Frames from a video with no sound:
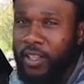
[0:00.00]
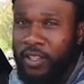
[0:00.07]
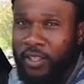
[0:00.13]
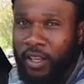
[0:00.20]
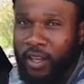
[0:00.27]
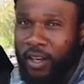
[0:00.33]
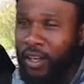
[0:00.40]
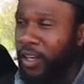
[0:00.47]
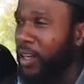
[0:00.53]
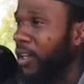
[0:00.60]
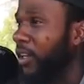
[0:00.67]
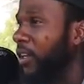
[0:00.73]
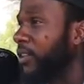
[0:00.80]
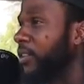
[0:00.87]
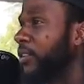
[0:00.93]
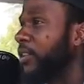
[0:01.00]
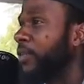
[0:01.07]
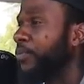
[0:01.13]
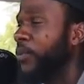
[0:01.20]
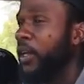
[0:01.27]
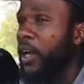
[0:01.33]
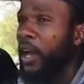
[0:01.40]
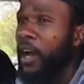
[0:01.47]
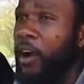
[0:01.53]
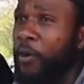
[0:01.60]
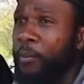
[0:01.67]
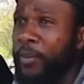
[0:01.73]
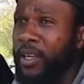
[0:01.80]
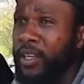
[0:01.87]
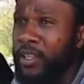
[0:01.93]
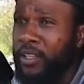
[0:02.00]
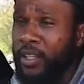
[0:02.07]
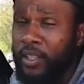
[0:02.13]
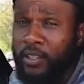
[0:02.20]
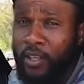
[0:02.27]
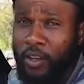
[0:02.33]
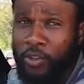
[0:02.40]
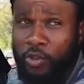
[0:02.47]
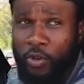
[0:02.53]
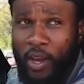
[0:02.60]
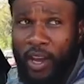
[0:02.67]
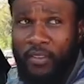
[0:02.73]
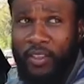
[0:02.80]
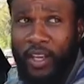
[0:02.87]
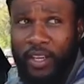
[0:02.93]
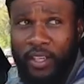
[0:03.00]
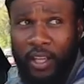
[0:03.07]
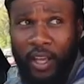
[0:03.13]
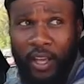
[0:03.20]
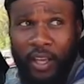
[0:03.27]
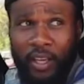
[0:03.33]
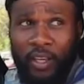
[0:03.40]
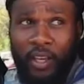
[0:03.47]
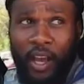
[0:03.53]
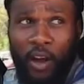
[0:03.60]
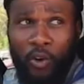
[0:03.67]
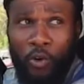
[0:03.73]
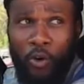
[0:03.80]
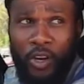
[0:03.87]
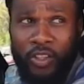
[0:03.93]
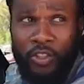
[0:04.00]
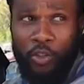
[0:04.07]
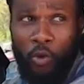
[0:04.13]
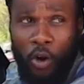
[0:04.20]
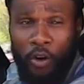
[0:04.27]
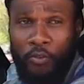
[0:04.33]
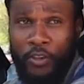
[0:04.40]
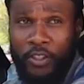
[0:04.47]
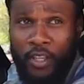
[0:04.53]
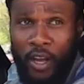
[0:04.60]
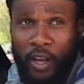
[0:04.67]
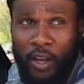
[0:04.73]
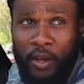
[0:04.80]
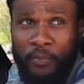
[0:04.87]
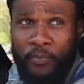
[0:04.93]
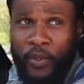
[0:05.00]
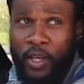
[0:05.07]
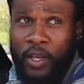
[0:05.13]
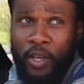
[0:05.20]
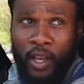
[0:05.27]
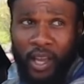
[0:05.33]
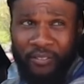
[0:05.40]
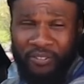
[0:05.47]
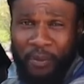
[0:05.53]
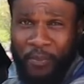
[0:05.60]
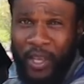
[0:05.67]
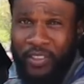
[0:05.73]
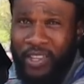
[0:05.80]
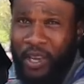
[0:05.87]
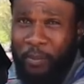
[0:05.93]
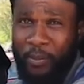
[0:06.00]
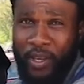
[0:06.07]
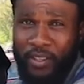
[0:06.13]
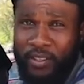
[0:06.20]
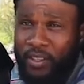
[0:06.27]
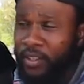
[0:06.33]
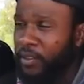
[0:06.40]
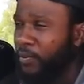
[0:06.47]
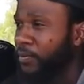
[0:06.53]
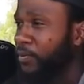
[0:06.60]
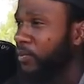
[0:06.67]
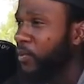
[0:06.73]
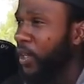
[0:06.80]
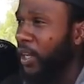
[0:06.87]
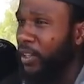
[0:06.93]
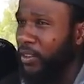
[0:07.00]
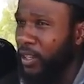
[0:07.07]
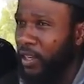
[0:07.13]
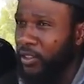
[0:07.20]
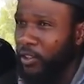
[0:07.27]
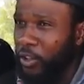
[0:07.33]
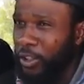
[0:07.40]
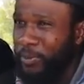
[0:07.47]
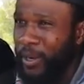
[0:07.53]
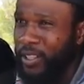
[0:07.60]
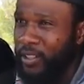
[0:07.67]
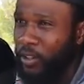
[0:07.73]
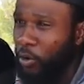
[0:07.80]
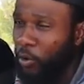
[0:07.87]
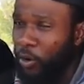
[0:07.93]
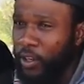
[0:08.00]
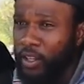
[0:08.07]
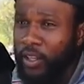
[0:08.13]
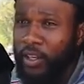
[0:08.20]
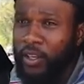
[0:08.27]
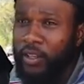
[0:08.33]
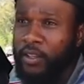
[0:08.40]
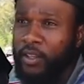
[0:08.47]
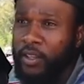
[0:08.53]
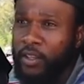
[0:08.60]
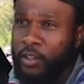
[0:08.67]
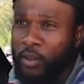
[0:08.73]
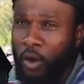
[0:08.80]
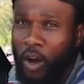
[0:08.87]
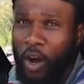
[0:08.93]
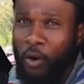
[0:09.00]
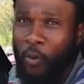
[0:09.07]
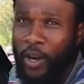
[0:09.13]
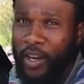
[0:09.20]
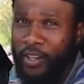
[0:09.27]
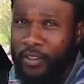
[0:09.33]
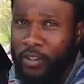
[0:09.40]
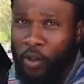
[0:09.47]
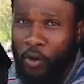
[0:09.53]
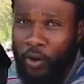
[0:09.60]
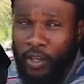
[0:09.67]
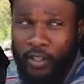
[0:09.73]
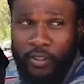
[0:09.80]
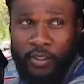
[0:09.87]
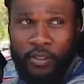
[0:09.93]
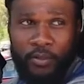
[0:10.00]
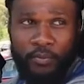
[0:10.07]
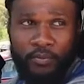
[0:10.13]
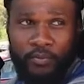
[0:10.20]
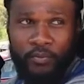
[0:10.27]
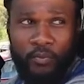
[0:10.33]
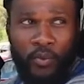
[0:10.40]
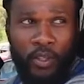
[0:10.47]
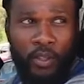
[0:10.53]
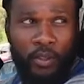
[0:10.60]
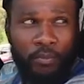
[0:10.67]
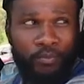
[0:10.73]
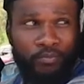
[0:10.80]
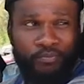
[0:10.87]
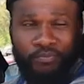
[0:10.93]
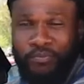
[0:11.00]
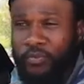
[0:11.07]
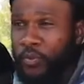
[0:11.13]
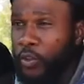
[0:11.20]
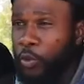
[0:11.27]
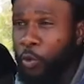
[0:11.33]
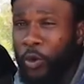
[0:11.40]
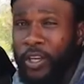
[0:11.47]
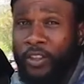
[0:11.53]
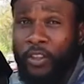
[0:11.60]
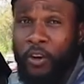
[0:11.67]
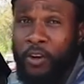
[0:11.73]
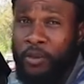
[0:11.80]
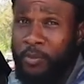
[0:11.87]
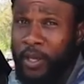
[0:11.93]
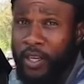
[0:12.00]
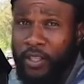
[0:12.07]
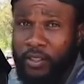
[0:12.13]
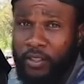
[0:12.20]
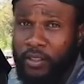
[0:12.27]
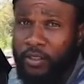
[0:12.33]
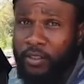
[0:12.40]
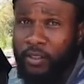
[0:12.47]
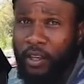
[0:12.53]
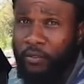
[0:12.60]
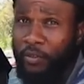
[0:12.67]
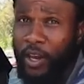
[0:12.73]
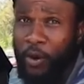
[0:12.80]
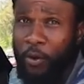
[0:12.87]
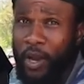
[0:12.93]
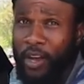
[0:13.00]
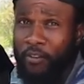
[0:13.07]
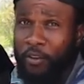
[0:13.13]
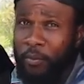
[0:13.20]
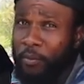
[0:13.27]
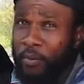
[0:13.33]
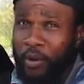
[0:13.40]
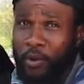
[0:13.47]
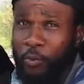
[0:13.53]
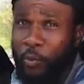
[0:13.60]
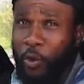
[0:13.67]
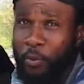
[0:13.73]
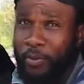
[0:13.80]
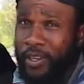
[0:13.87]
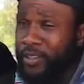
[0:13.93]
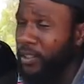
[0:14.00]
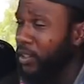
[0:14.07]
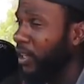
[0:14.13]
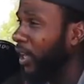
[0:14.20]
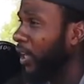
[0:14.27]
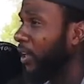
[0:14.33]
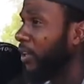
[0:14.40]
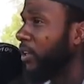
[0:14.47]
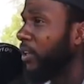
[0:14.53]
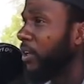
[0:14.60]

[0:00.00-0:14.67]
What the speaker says: detail is, how many details you have that day, how crunched you are for time. If I'm not that busy and things are spaced accordingly, you know, I'll wait as long as 20, 30 minutes if I don't have a real busy day.